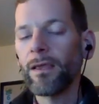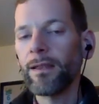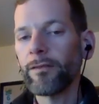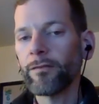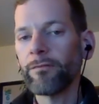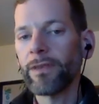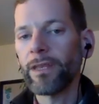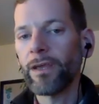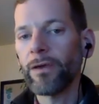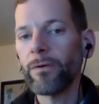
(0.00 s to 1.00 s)
It is a
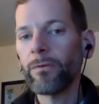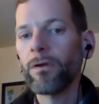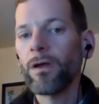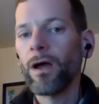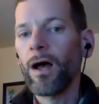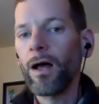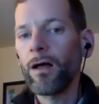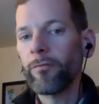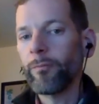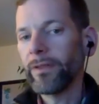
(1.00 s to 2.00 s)
video
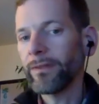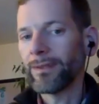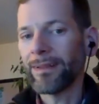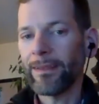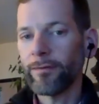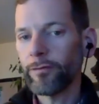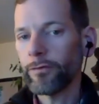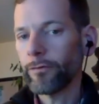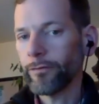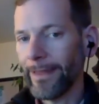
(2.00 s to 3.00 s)
of Milton
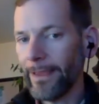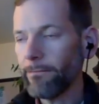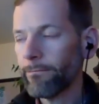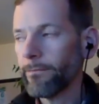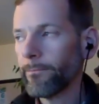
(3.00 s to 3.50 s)
Glaser's life.